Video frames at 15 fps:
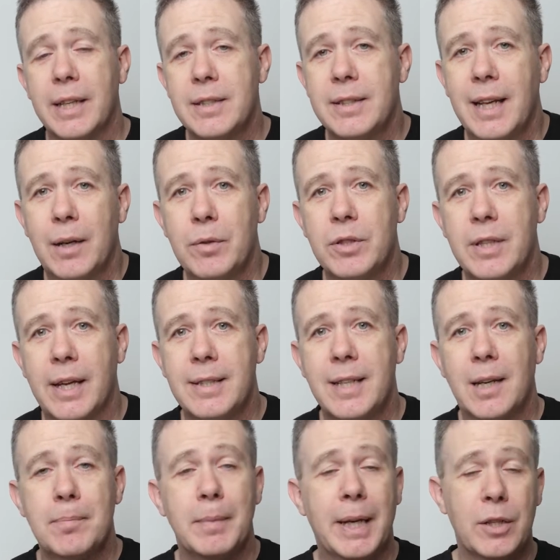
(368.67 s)
is now set
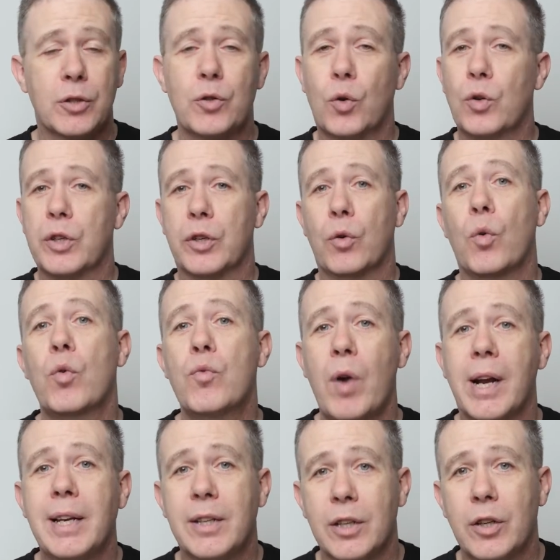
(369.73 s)
up, installed, and all
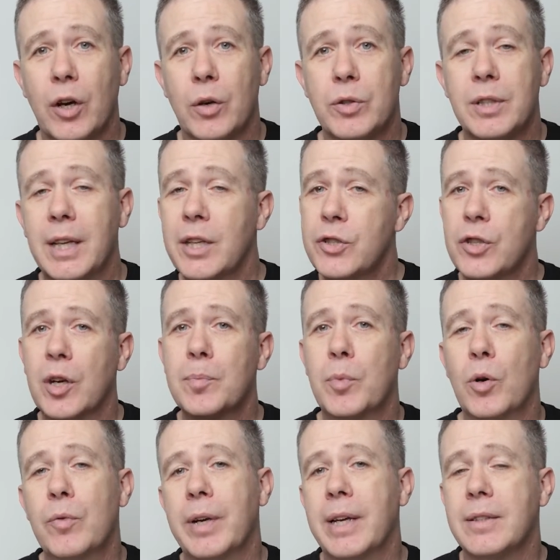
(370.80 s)
ready to go. So let's jump
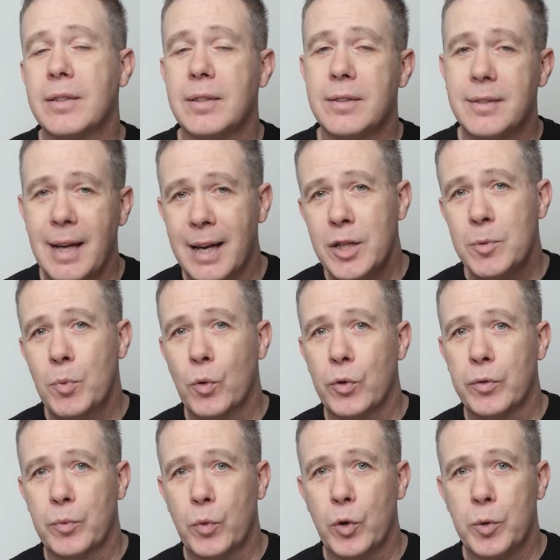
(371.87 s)
over into the dashboard
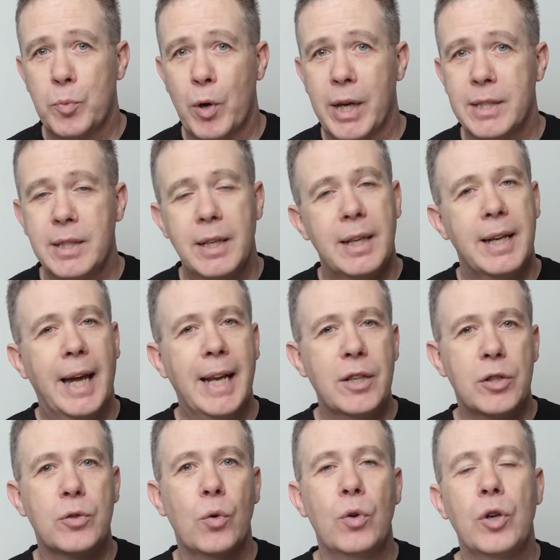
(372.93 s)
of WordPress,
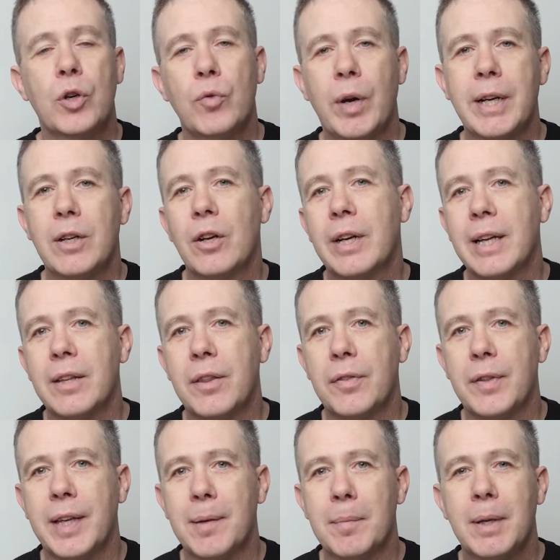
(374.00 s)
install a great looking
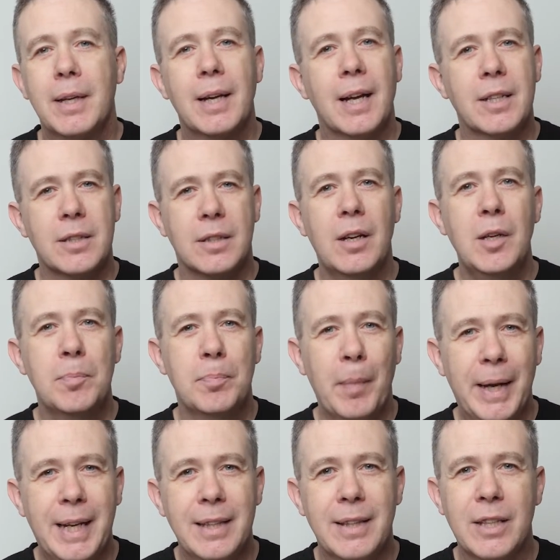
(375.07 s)
theme, and start
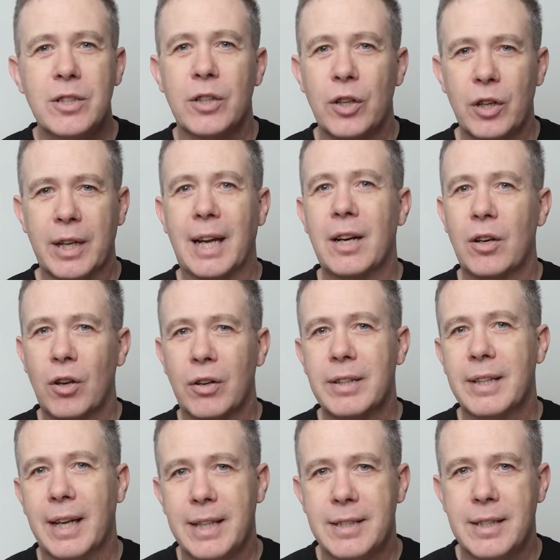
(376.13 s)
making this look a lot
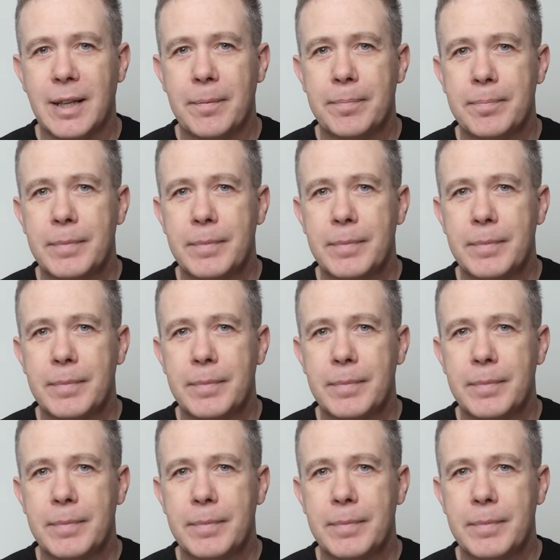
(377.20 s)
nicer.